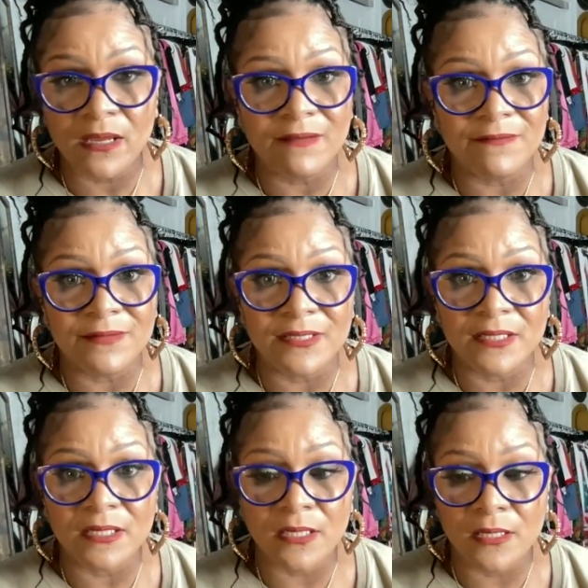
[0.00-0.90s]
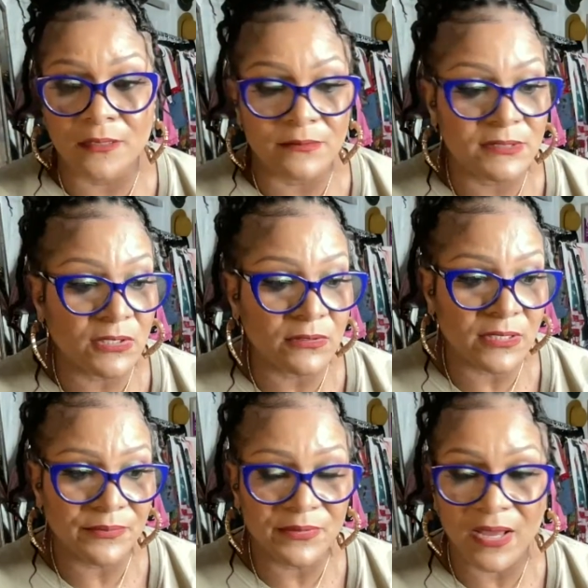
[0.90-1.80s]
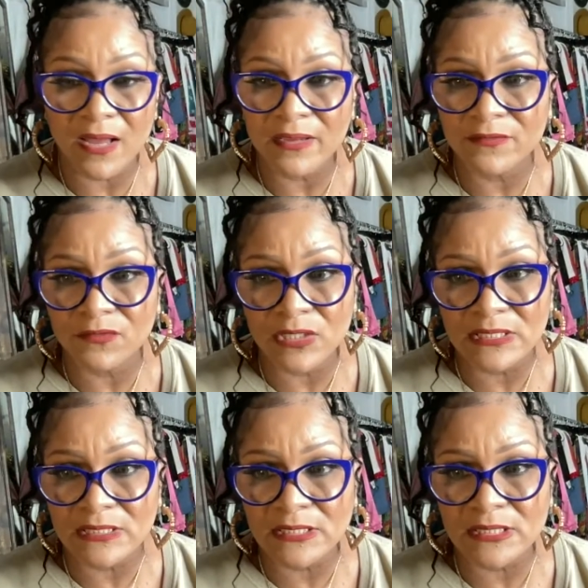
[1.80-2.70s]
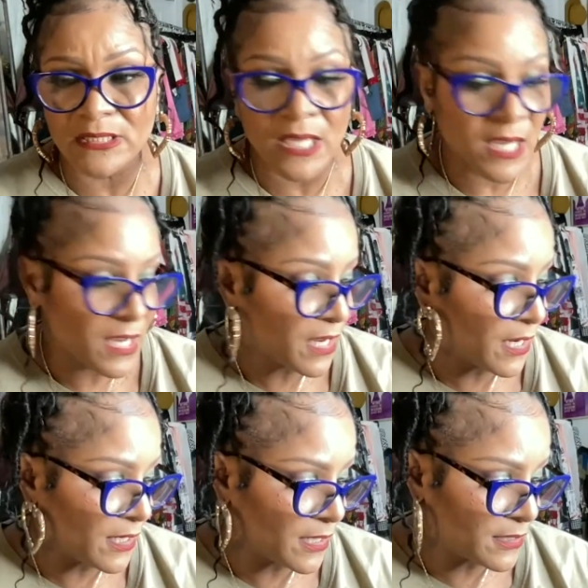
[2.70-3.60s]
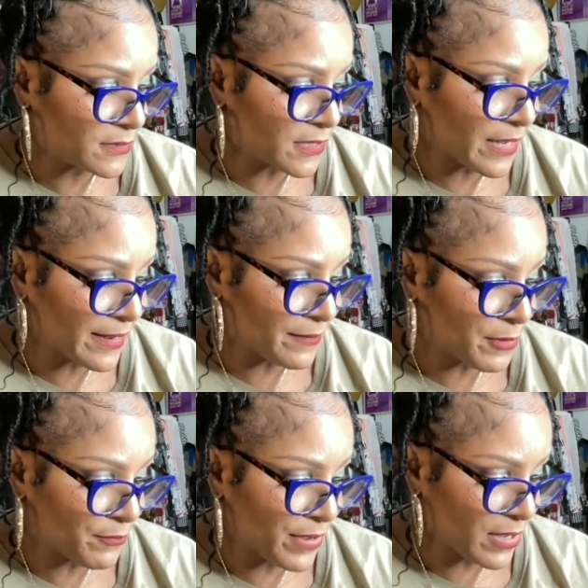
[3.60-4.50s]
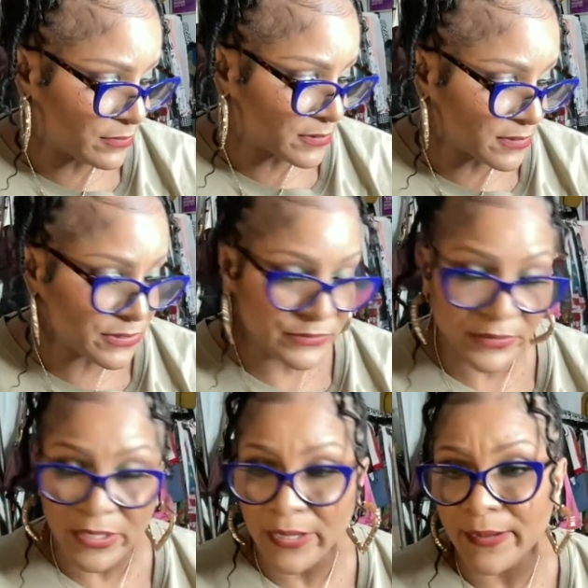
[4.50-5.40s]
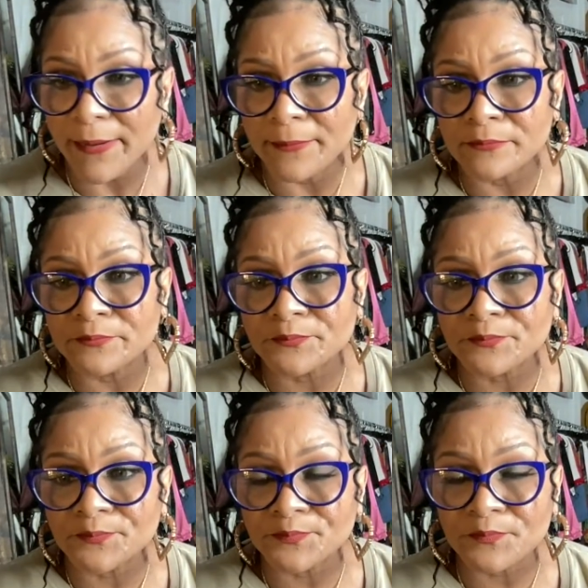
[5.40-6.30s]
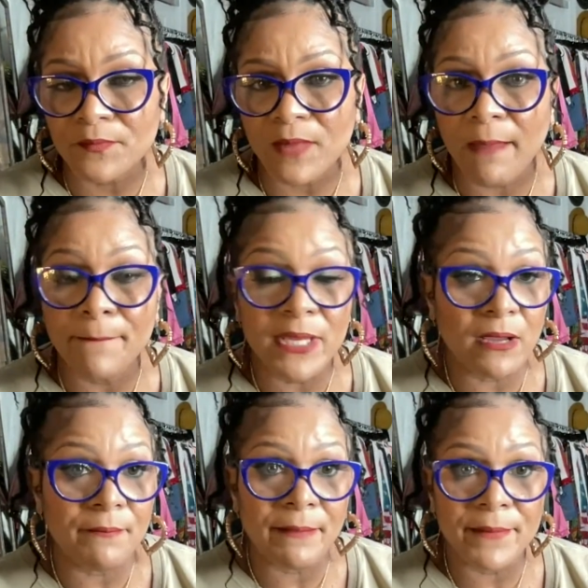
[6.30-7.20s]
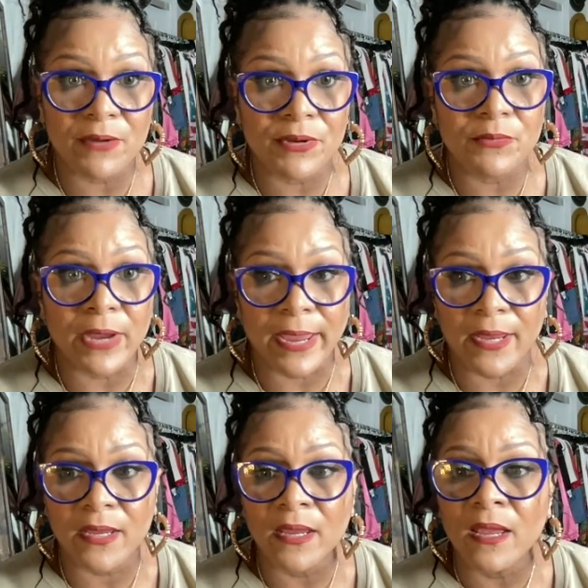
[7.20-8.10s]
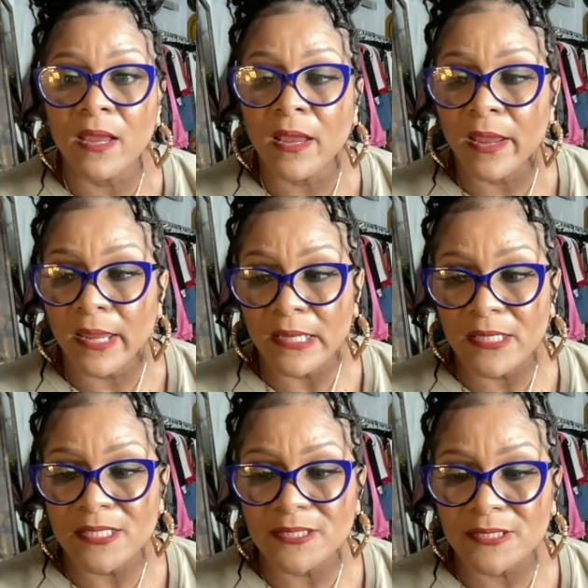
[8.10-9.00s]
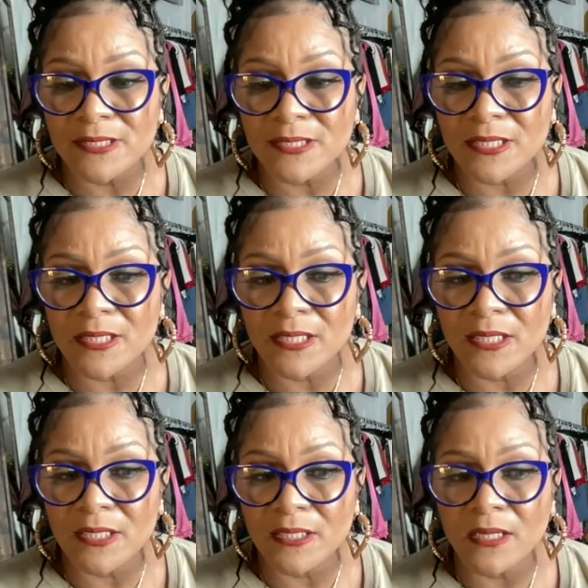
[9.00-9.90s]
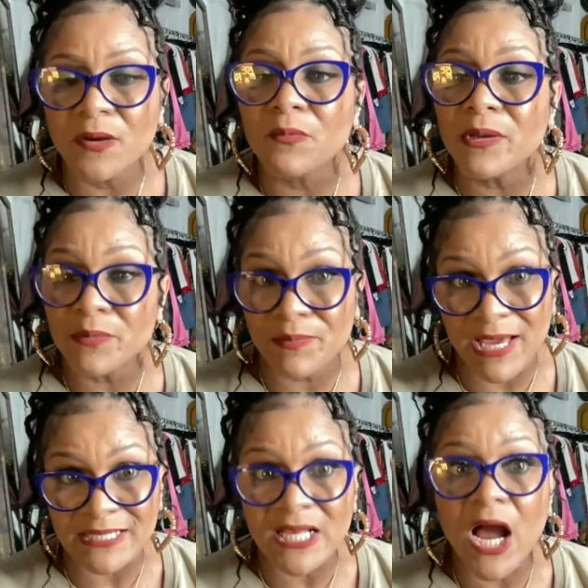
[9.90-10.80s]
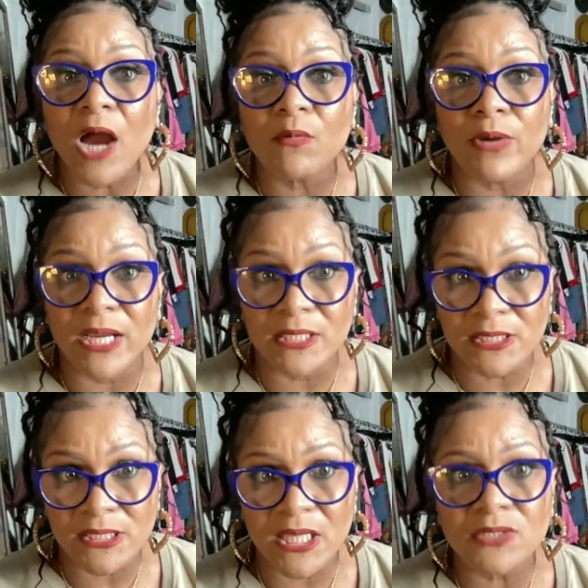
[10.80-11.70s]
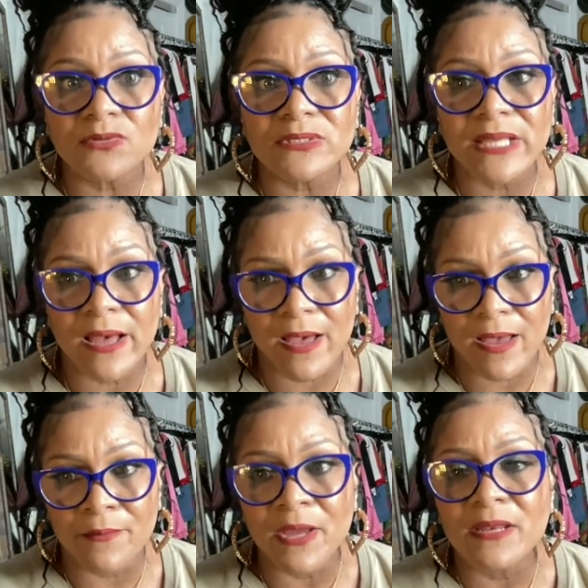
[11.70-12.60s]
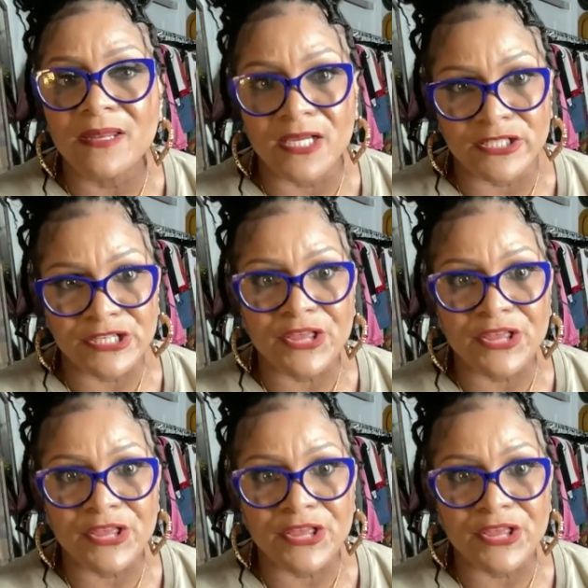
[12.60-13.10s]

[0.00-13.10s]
I'm gonna um, total up y'all invoices, and I am about to um, be on my merry way. And uh, we'll be back to our regular scheduled time next